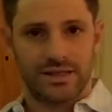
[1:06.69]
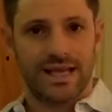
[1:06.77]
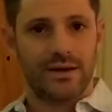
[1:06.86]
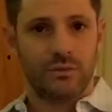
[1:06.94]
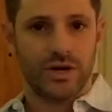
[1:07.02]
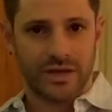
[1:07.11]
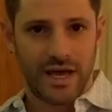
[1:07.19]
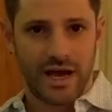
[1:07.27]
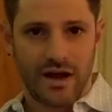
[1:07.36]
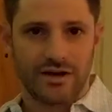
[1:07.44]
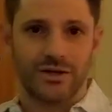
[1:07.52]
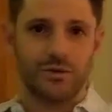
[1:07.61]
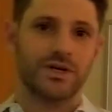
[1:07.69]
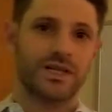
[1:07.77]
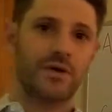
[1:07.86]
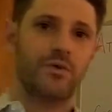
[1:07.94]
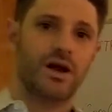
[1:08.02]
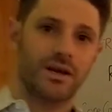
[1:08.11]
get where they are to where
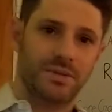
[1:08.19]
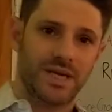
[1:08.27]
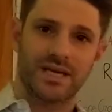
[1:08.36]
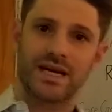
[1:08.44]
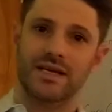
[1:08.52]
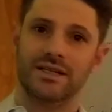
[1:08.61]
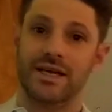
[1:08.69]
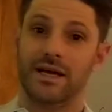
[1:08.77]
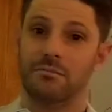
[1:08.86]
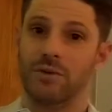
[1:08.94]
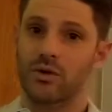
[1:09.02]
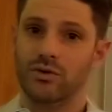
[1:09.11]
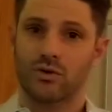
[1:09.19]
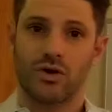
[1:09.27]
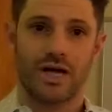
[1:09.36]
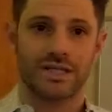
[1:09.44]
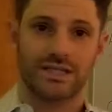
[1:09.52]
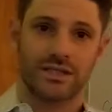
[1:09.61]
they want to be, kind of like a boat
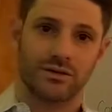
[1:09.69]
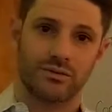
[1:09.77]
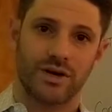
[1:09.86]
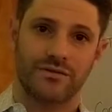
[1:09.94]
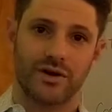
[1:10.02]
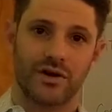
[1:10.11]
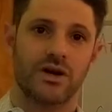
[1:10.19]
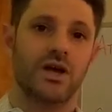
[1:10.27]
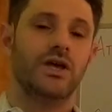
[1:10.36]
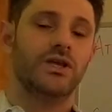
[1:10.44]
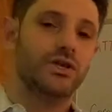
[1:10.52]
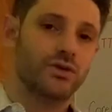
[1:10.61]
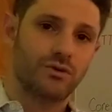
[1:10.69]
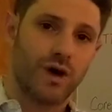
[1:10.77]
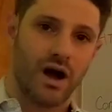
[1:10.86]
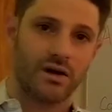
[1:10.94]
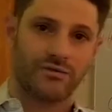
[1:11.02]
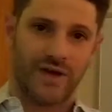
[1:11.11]
crossing the river, you
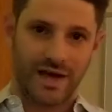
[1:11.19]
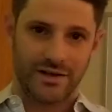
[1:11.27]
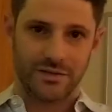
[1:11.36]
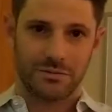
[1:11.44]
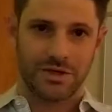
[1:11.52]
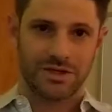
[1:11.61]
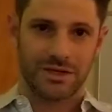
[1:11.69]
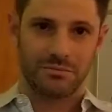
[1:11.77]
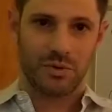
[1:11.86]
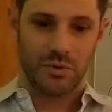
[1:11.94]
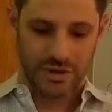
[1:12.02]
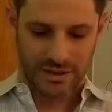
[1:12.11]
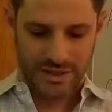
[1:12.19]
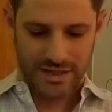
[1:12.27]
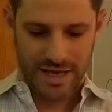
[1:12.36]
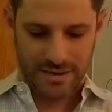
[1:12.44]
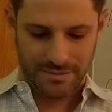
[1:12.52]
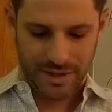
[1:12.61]
are valuable and important to
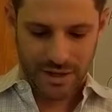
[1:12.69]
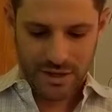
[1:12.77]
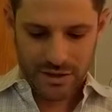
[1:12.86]
them.